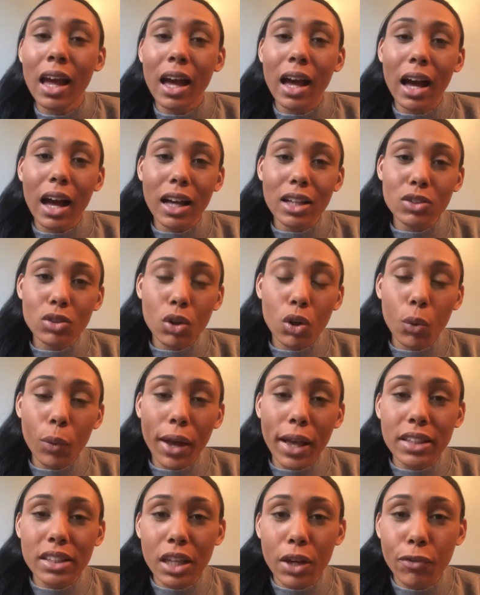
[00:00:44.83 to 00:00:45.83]
As
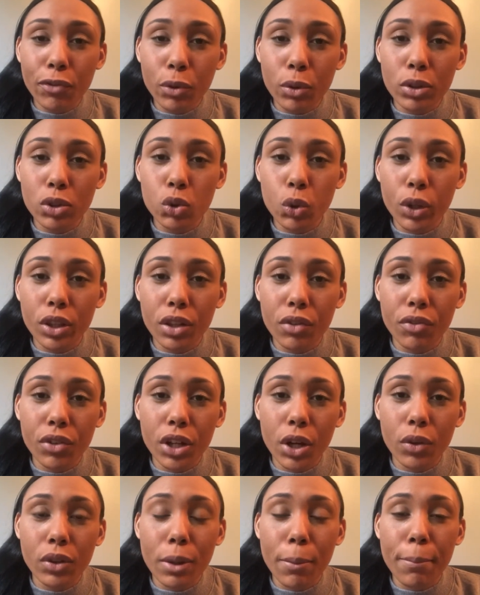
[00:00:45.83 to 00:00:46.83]
always, if you enjoyed the video,
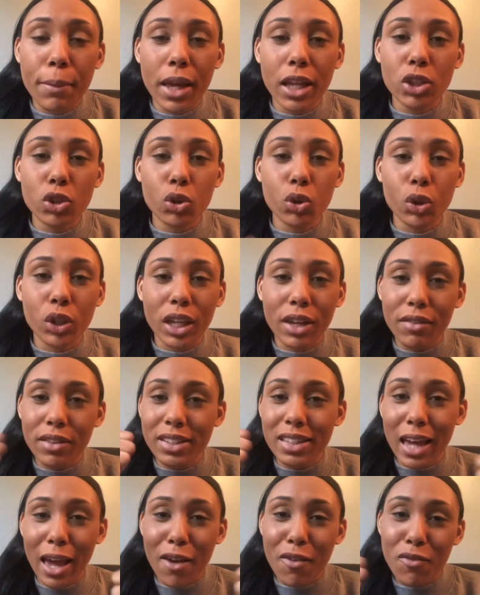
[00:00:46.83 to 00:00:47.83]
then make sure you give it
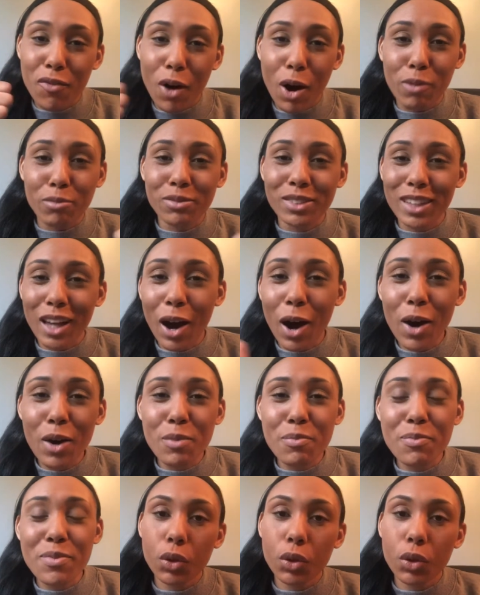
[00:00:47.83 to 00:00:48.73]
a thumbs up.